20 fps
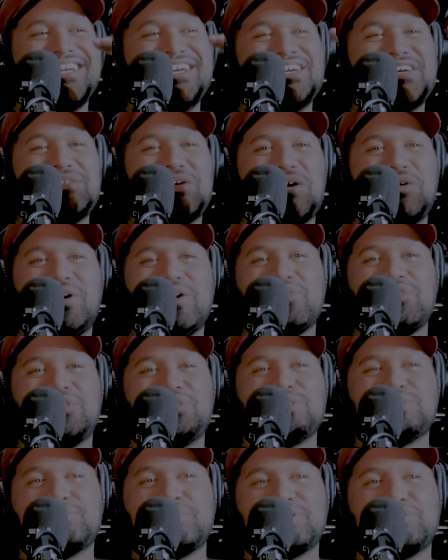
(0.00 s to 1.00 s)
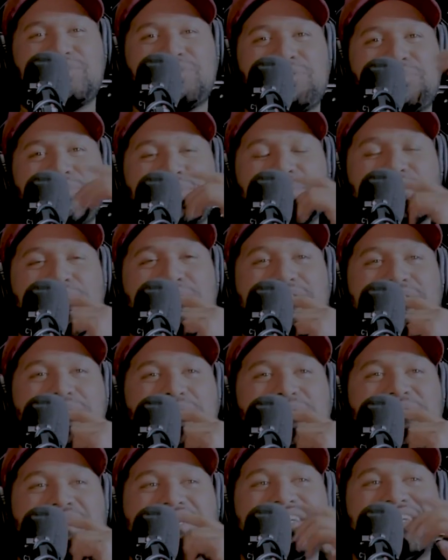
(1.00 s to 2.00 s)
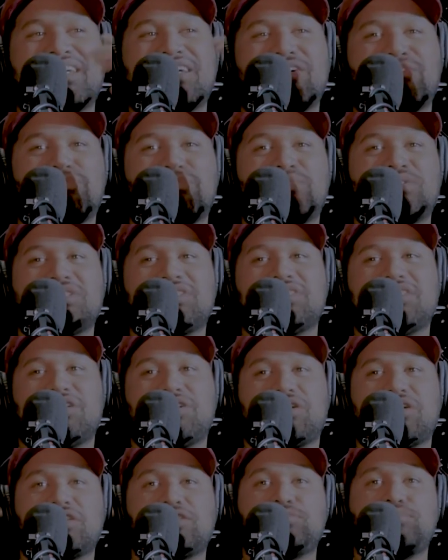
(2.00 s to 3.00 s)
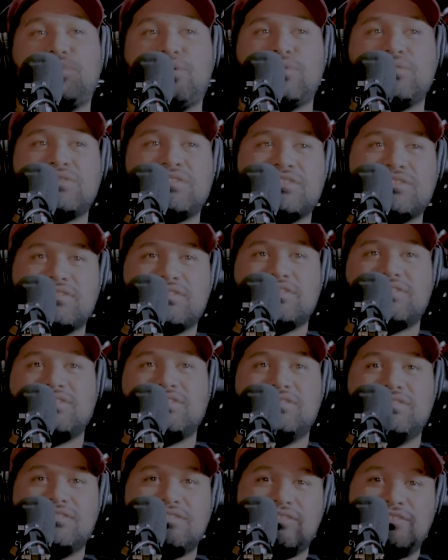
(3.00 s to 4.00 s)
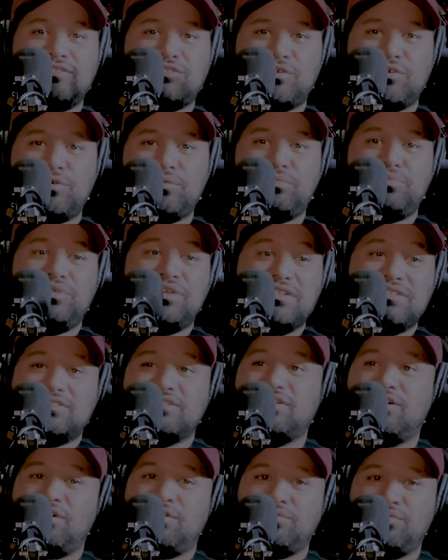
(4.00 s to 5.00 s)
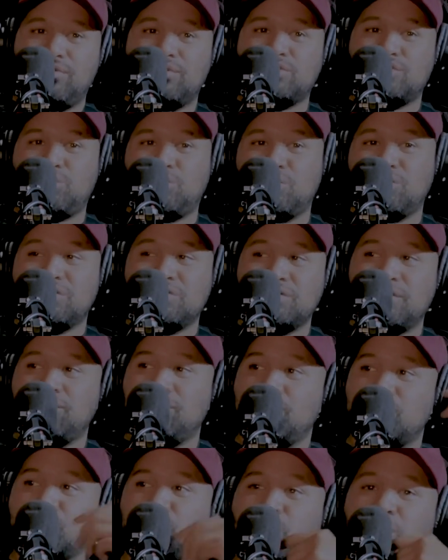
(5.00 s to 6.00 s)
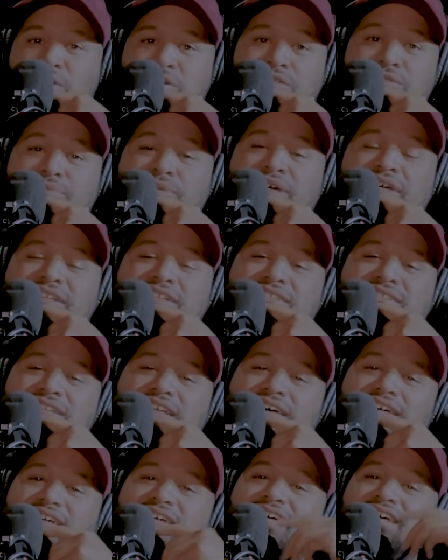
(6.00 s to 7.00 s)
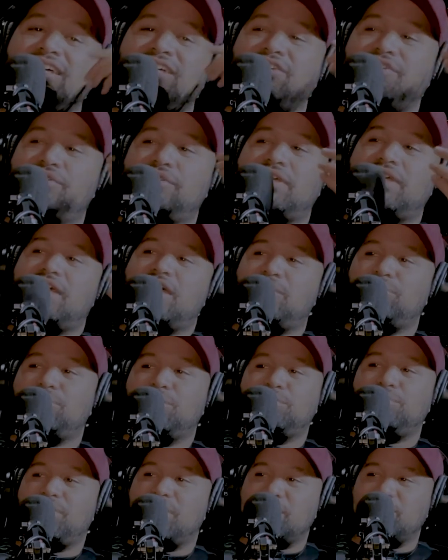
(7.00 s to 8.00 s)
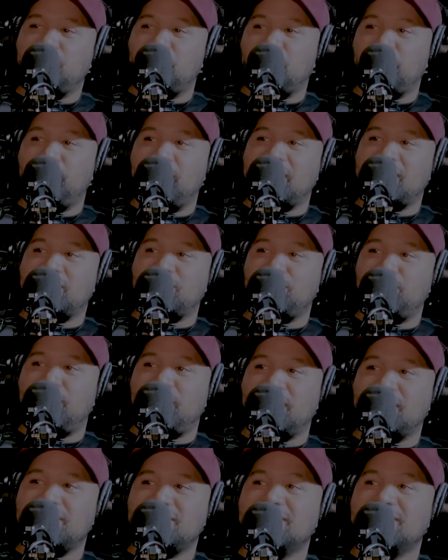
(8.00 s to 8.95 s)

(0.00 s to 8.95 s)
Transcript: my wife always makes fun of me about it. But once they're exposed to certain peaks of those corners of those worlds, man, it's like you can't put Pandora back in the box.